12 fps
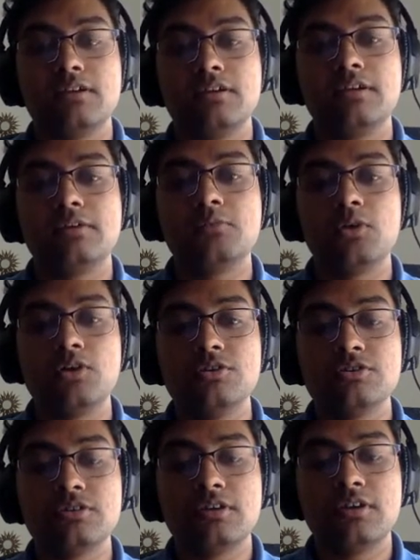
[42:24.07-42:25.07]

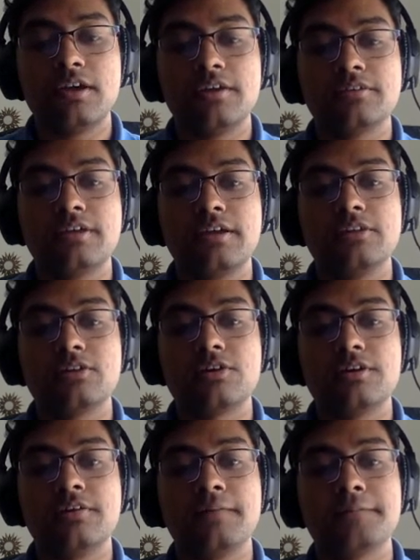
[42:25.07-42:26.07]
equals
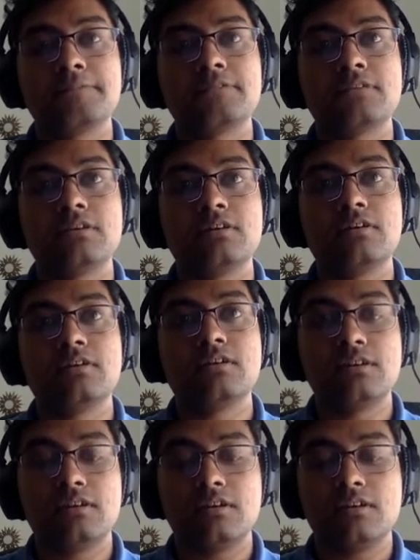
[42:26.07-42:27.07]
sklearn
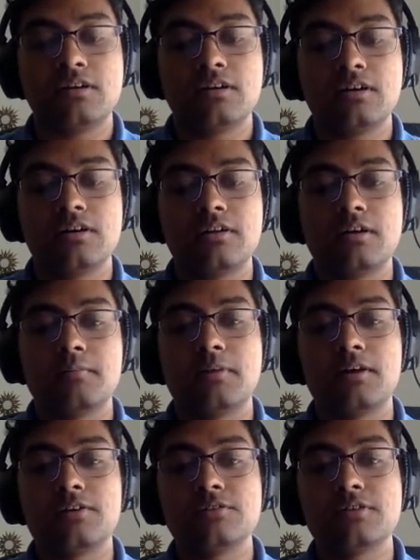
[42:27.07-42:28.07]
dot
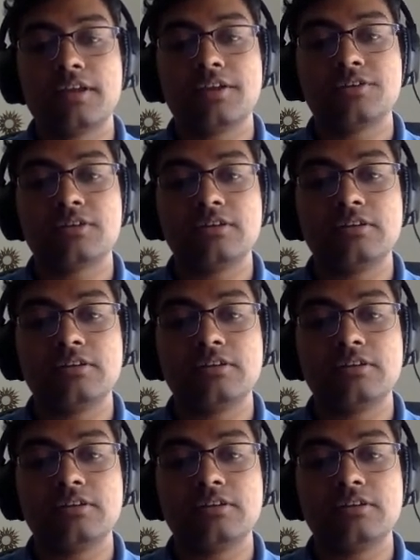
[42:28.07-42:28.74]
model selection.